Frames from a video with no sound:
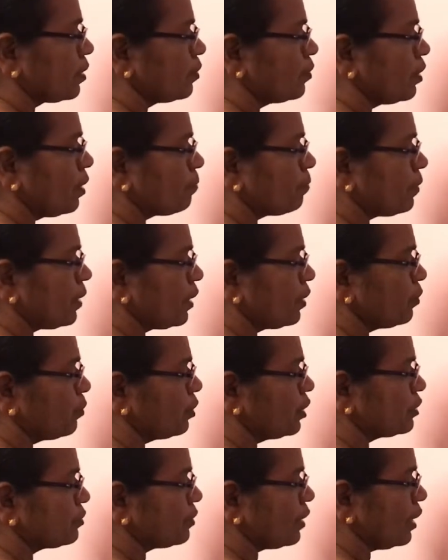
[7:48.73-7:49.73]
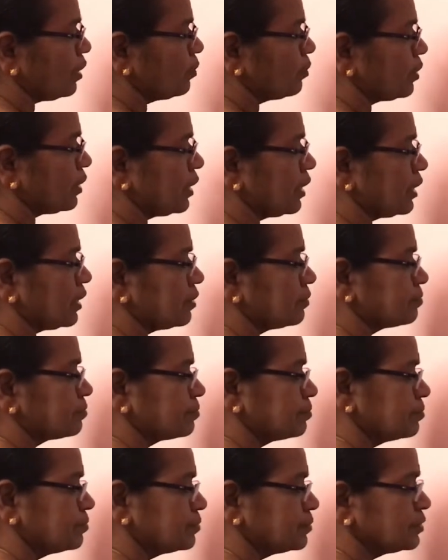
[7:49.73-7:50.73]
You apply unit value here.
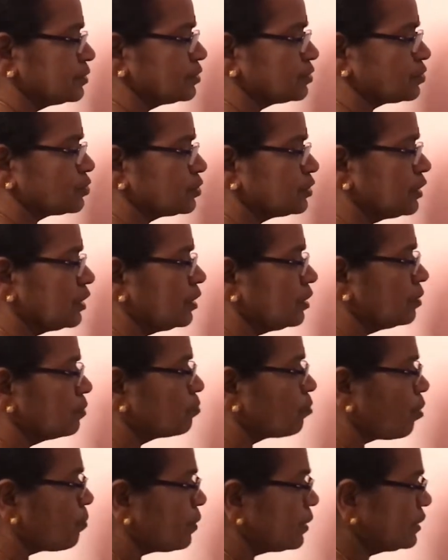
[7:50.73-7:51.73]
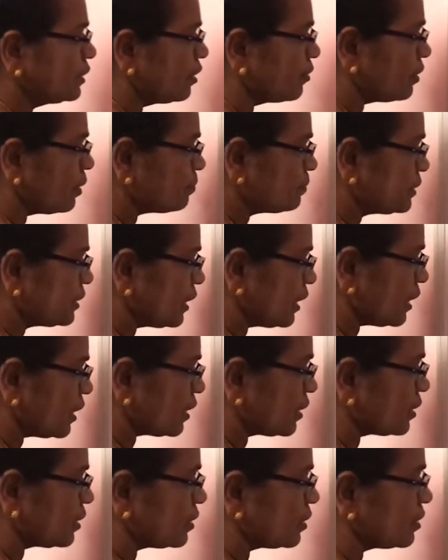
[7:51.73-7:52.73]
So the moment developed
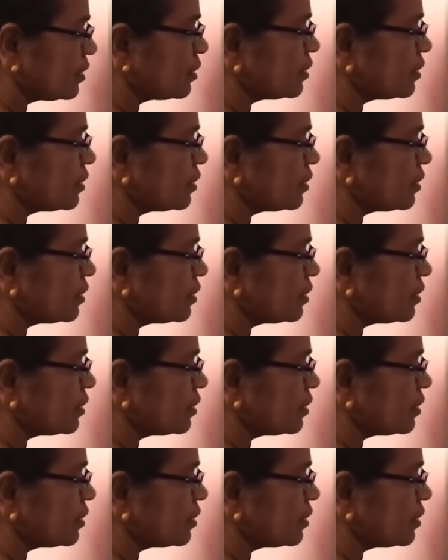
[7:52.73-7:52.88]
here,